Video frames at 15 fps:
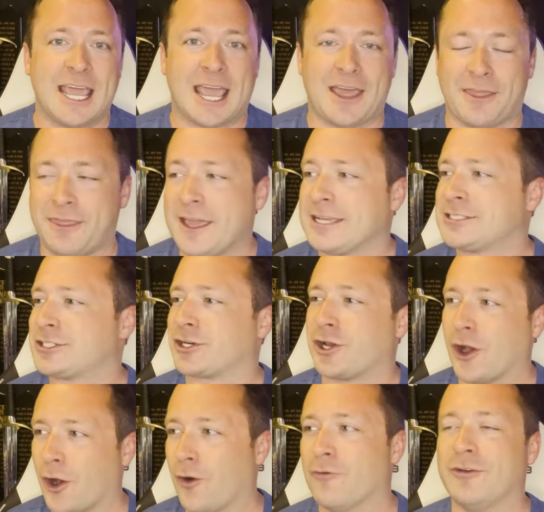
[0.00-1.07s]
And thanks to
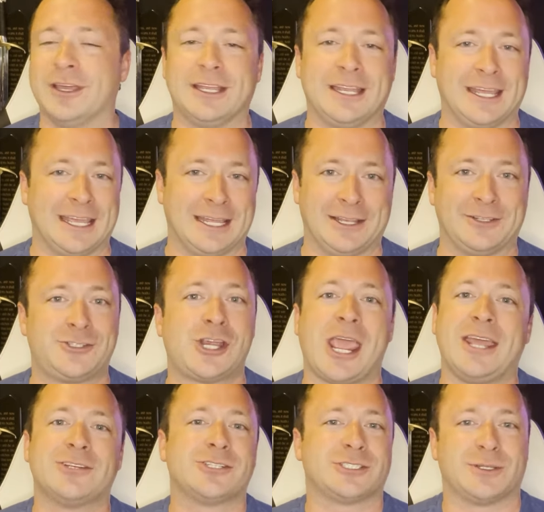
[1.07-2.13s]
COVID and
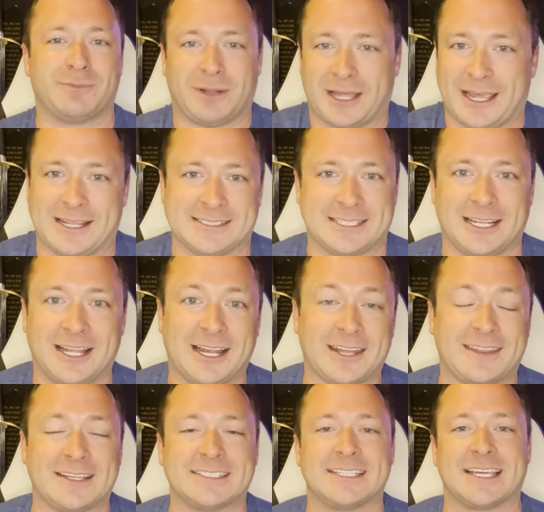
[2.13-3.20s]
changes in plans and a lot of
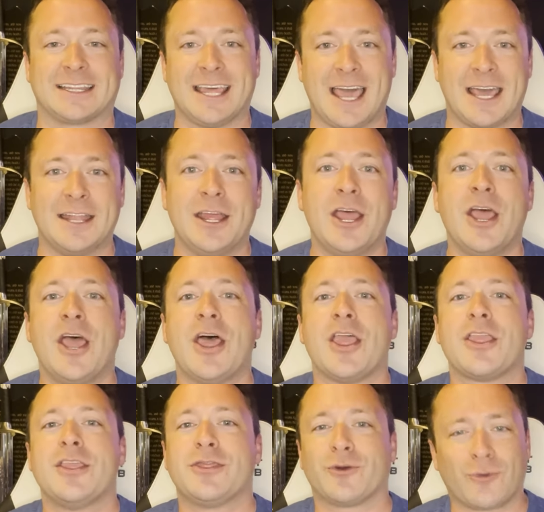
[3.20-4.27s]
things like that,
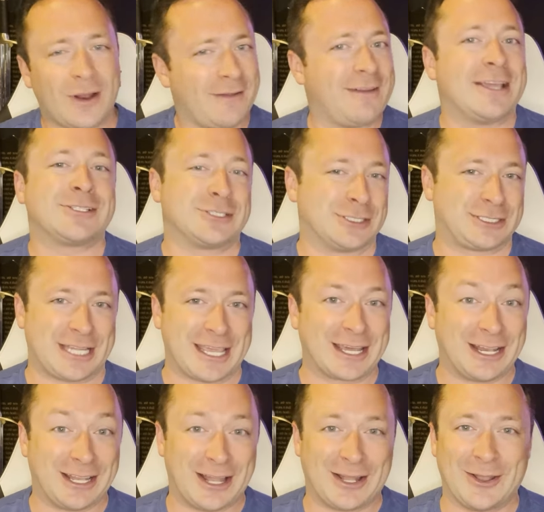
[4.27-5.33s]
the renovation has
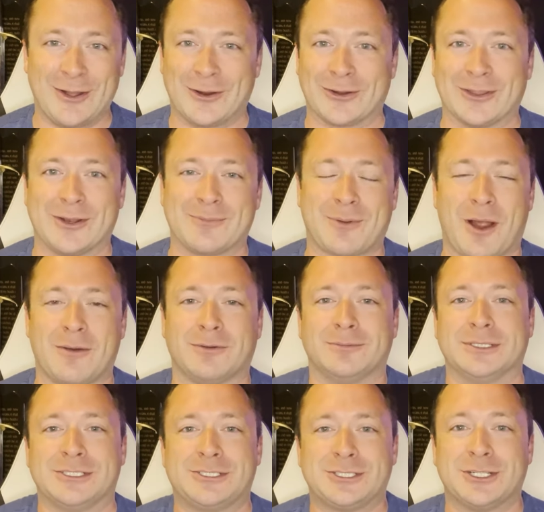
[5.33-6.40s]
taken a lot longer than it
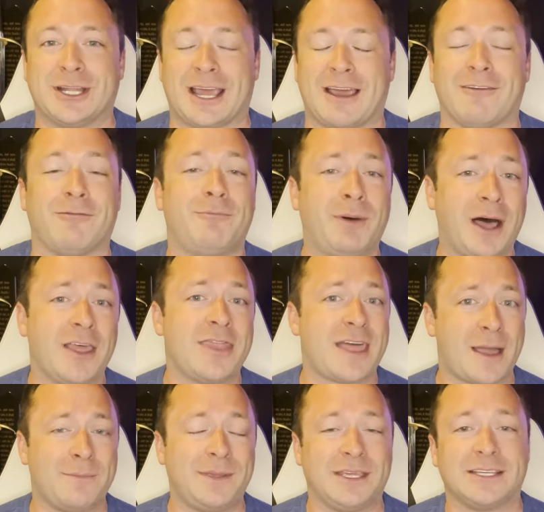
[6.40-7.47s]
probably should have. But
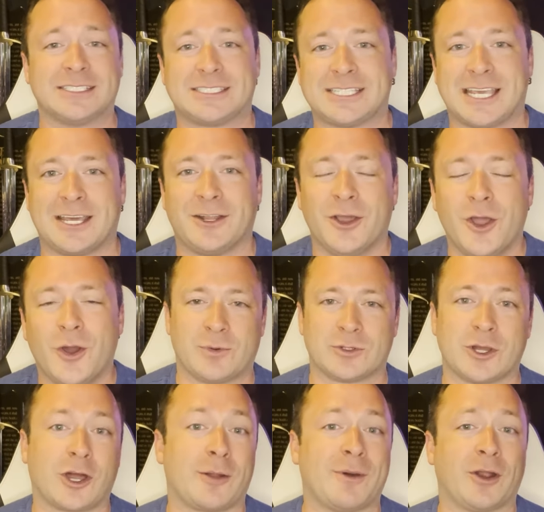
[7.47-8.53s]
that being said, we're
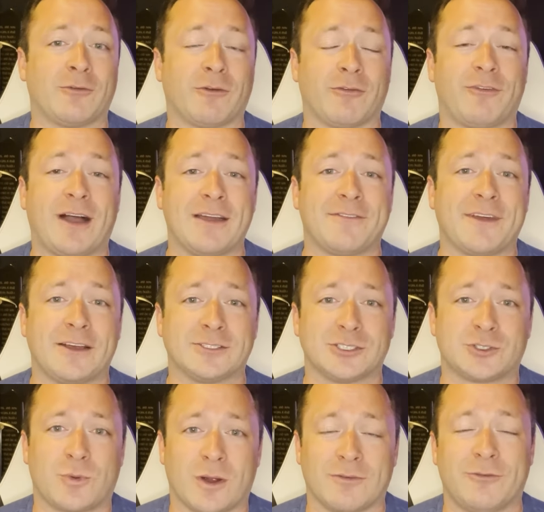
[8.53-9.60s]
talking about over 5,000
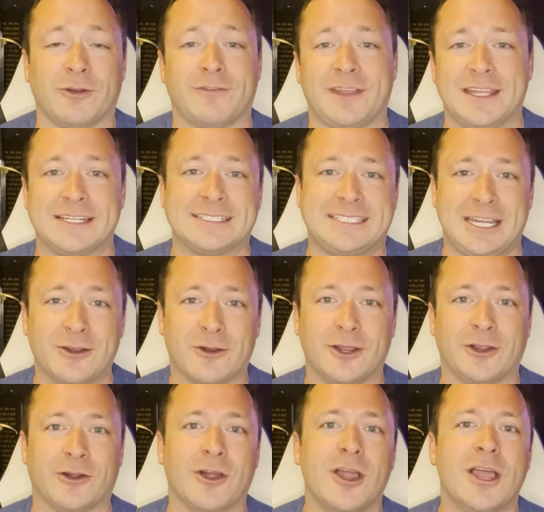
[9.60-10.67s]
square foot of
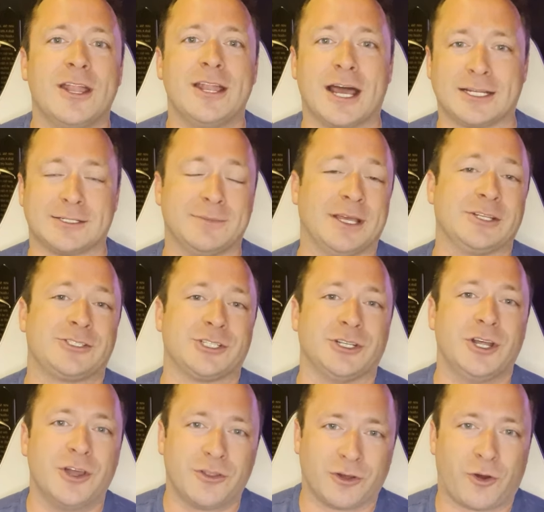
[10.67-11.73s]
interior, not to
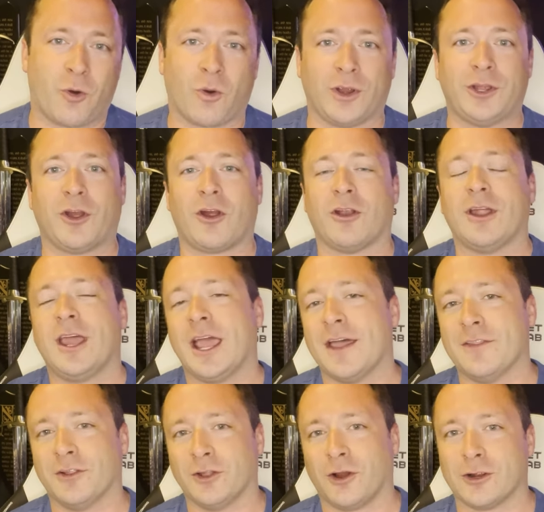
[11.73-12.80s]
mention the courtyard
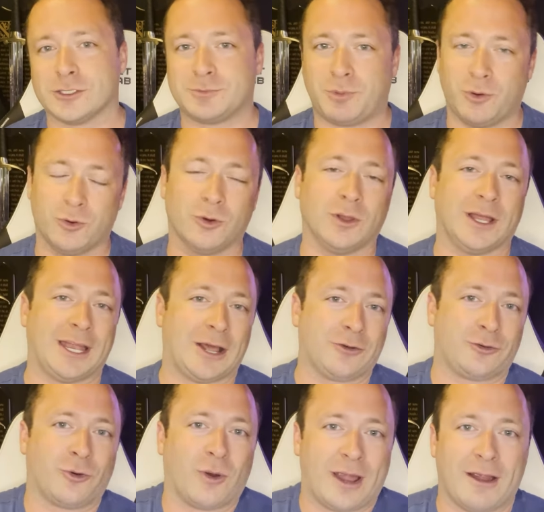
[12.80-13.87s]
and the large pool and
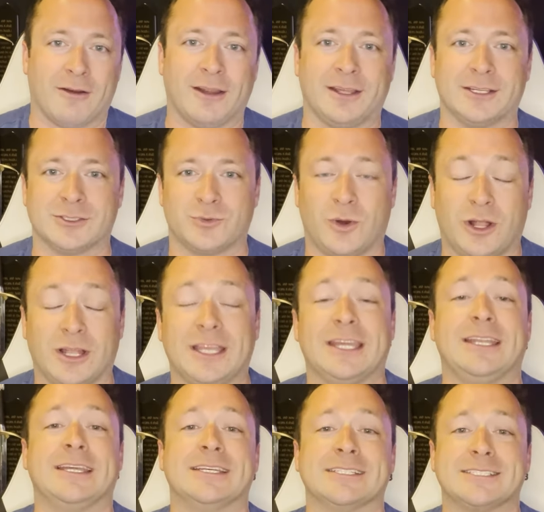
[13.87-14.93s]
outdoor area as well.
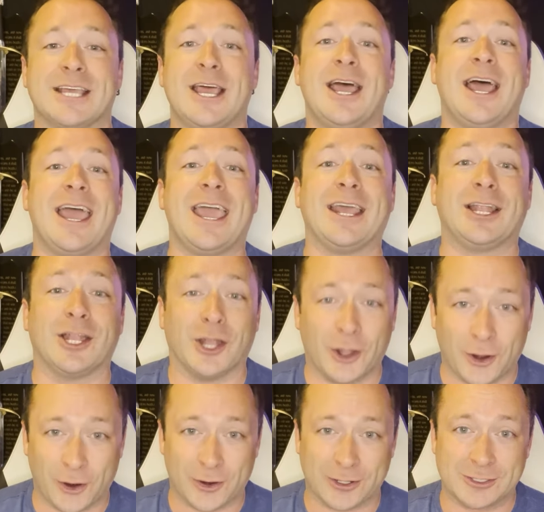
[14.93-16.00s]
It is a
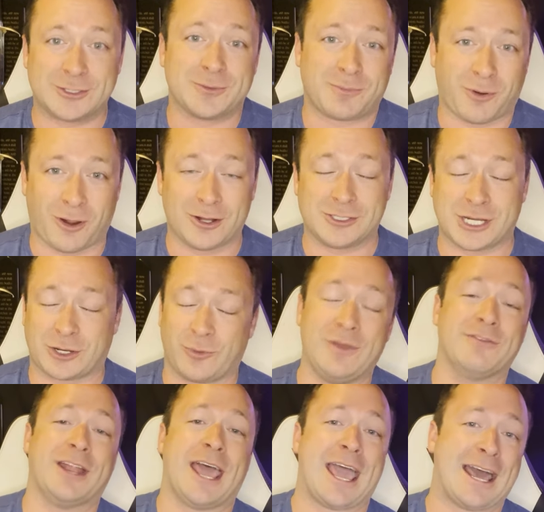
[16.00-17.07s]
large project. We
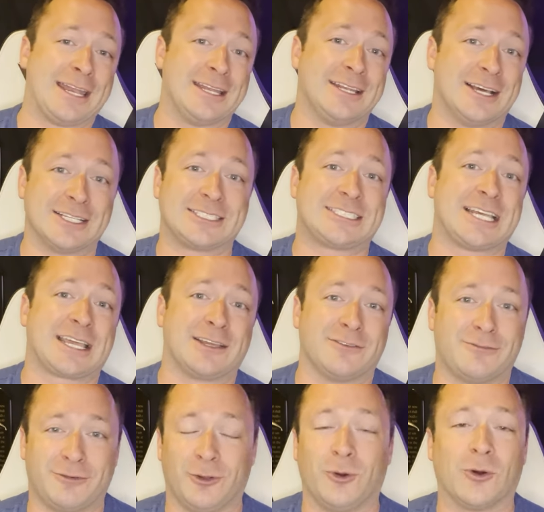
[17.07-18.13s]
even added a
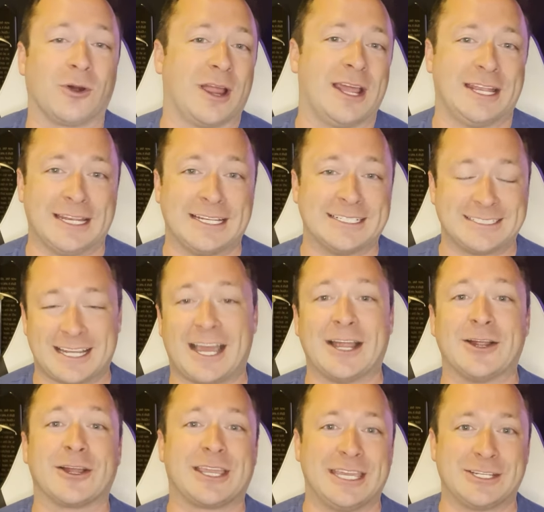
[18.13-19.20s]
second floor and an
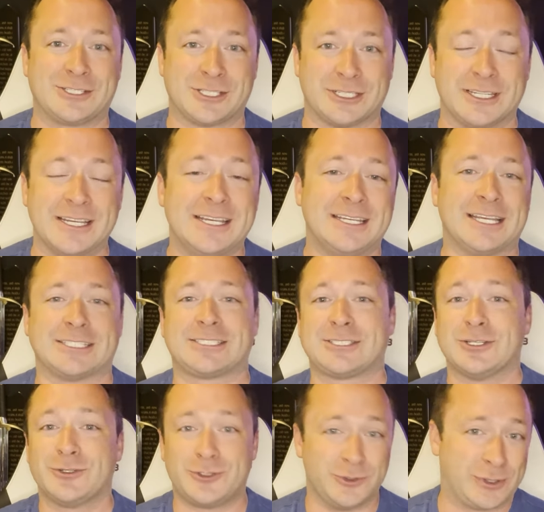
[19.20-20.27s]
entire kitchen.
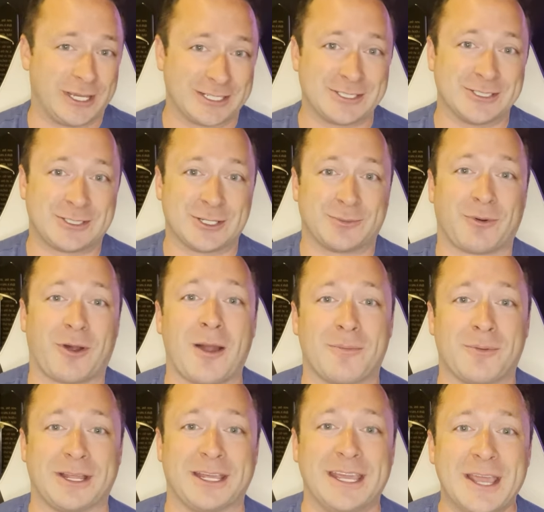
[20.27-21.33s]
Yes, two kitchens to the
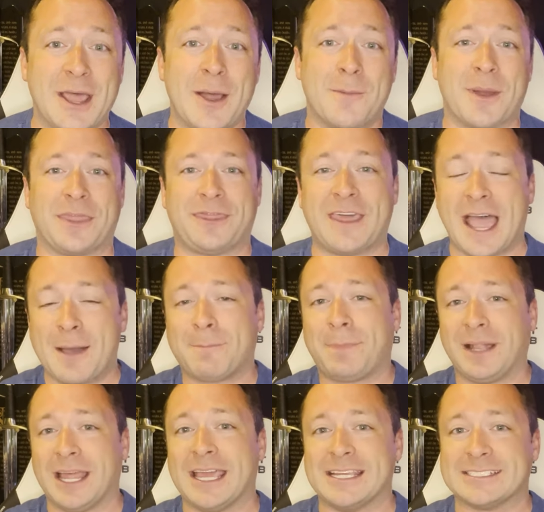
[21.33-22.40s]
property. But that
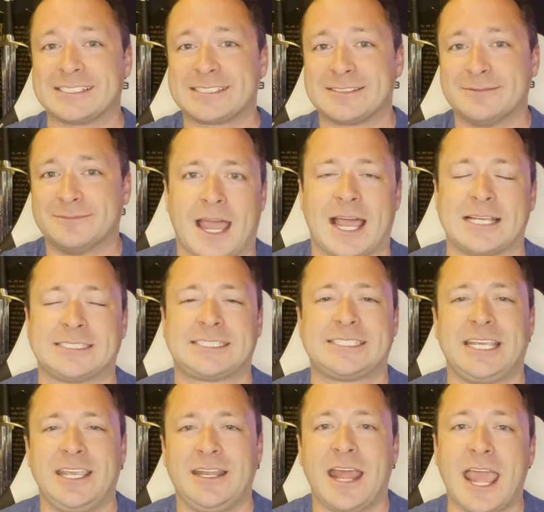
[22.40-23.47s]
place has
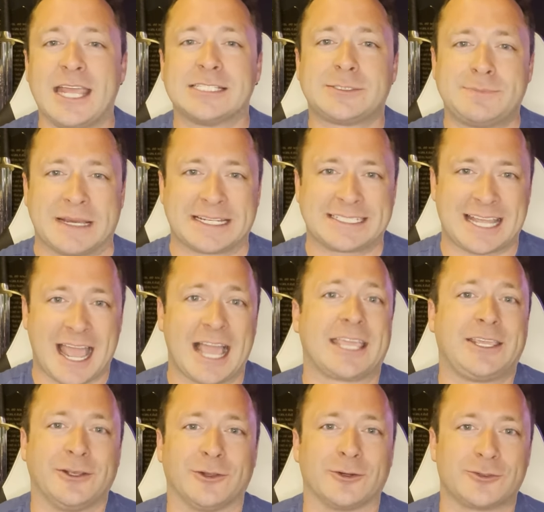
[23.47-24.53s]
seen a
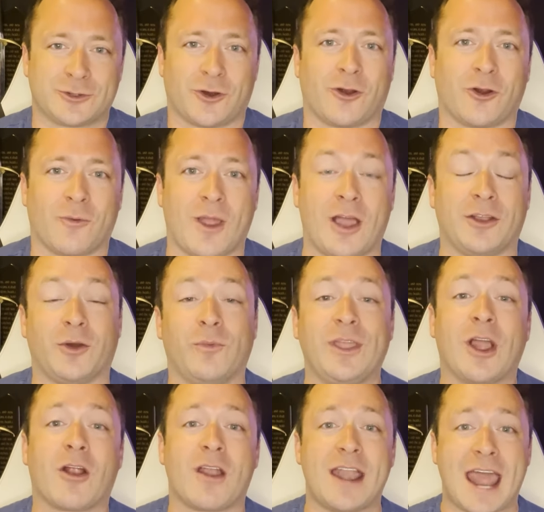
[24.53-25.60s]
spectacular turnaround, and we
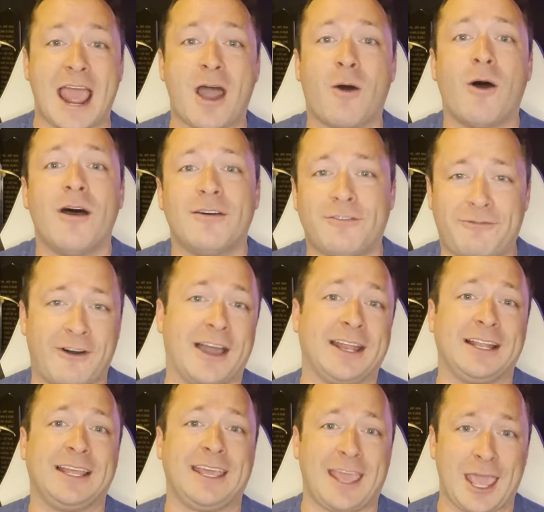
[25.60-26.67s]
are now
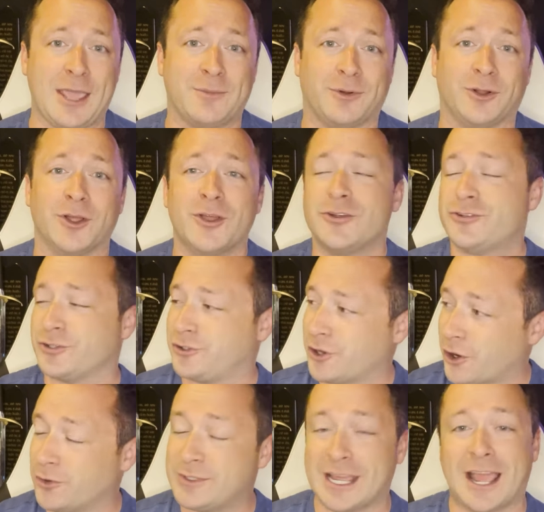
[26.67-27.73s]
finally able to
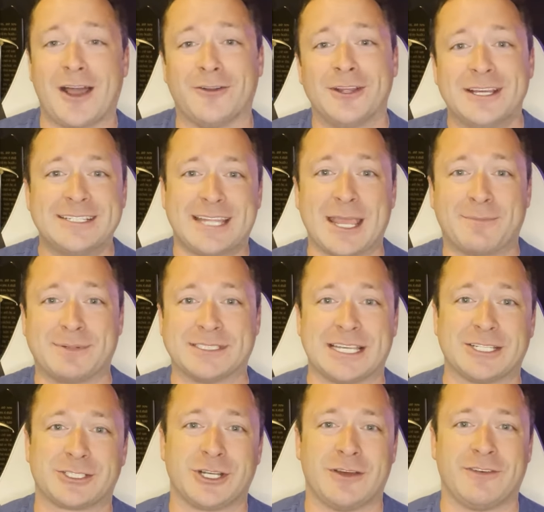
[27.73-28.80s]
go down, take
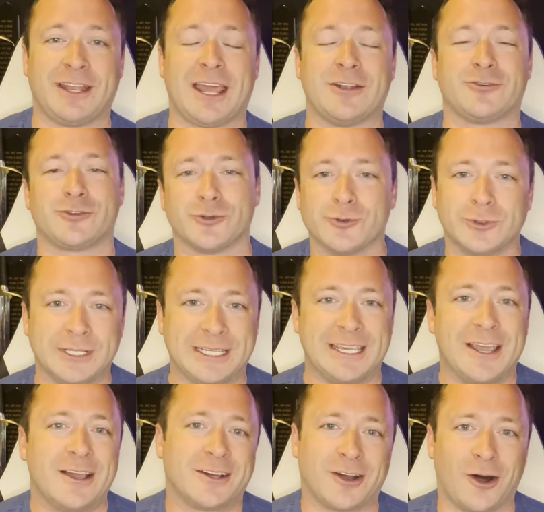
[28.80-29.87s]
possession of it, and truly
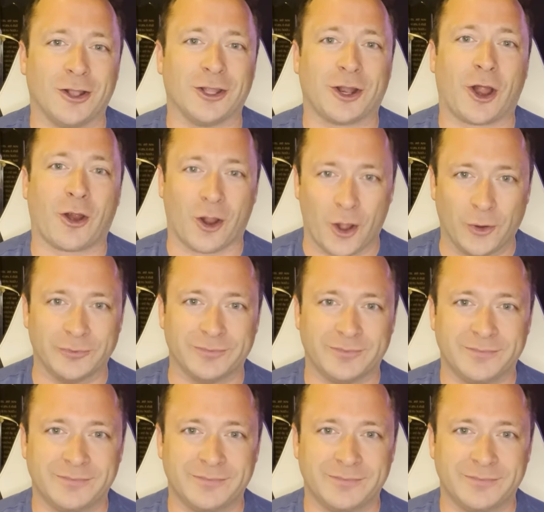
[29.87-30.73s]
call it our own.